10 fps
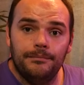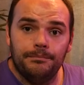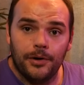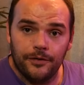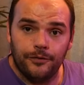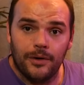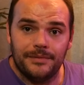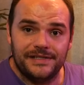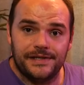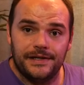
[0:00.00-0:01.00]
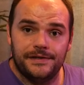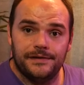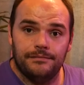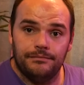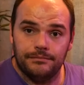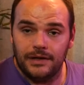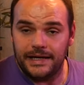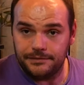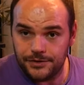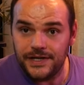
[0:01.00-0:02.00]
performances,
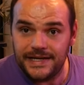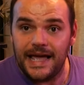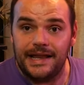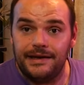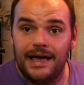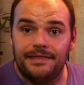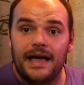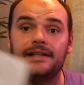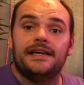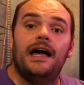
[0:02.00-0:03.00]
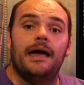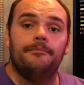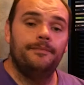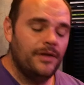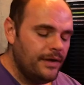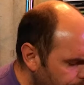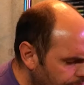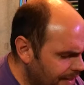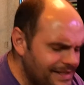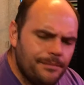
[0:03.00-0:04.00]
to date at that time.
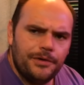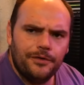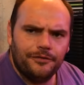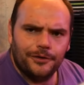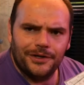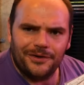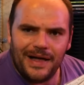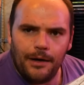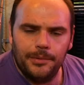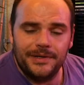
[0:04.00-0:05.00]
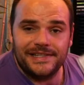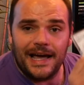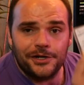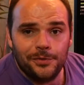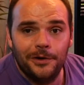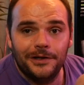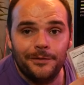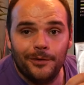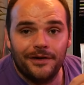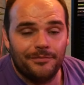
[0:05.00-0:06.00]
It's a beautiful little album. It's actually
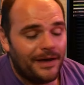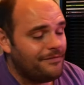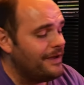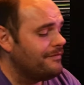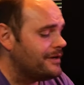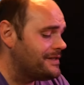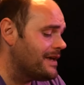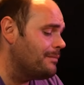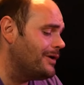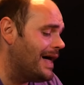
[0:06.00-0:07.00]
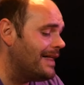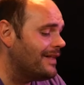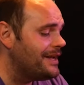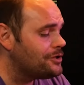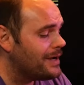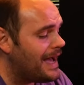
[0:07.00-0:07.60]
one of my favorites. A couple highlight